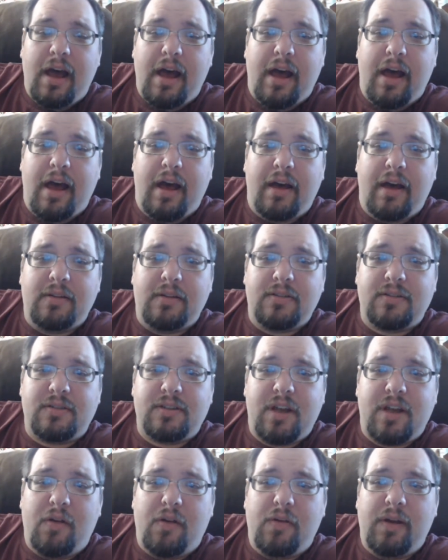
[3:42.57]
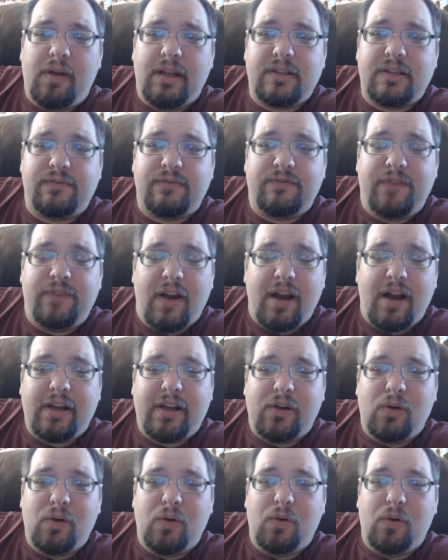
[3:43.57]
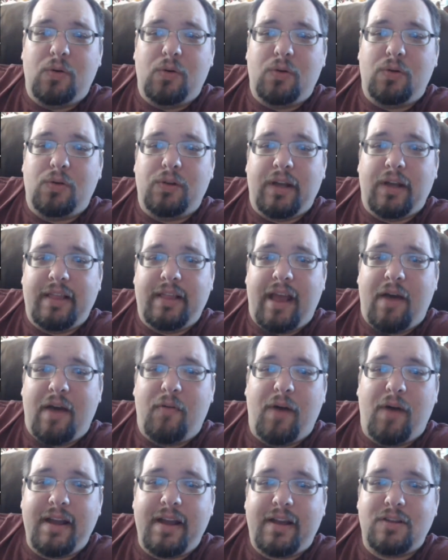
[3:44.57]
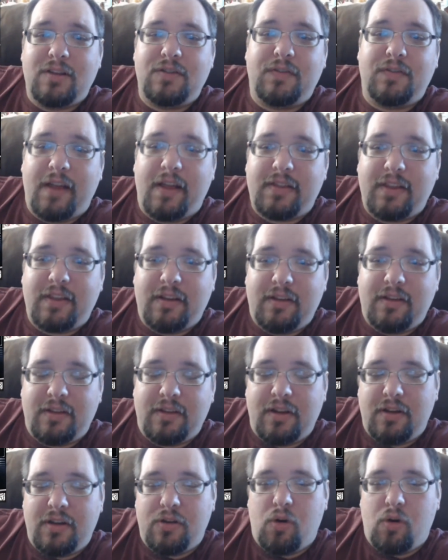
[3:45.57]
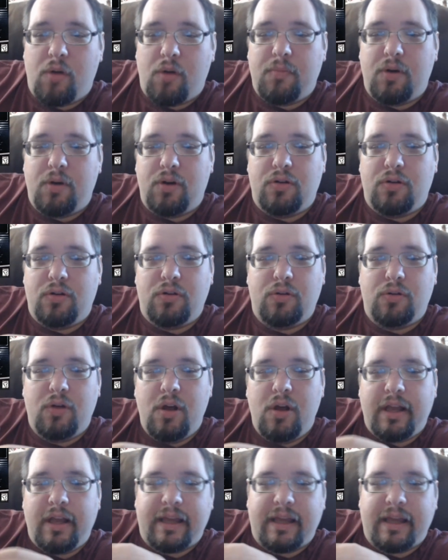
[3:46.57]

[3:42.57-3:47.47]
So it's very cool in that way, because you've got the normal